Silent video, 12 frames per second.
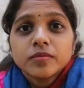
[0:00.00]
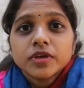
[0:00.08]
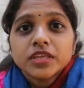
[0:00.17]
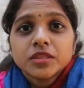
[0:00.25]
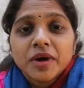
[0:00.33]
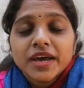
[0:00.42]

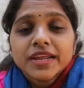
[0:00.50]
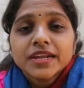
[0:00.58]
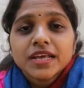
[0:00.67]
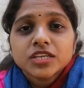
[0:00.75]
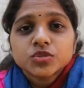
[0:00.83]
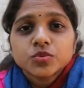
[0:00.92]
in the market
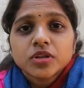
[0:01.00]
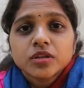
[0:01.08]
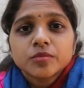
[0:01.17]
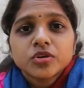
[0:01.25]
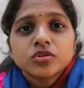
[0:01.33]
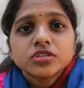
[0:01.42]
as
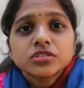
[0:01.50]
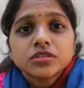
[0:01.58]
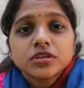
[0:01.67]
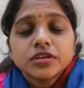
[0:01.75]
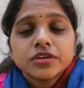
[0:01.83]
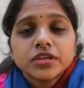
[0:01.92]
well, because
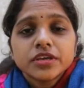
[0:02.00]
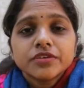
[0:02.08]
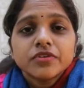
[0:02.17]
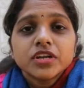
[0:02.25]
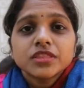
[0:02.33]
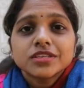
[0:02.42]

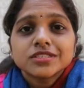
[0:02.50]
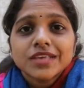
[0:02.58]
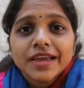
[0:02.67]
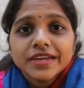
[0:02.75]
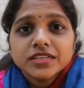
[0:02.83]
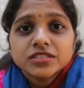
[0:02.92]
even in the
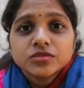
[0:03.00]
sites,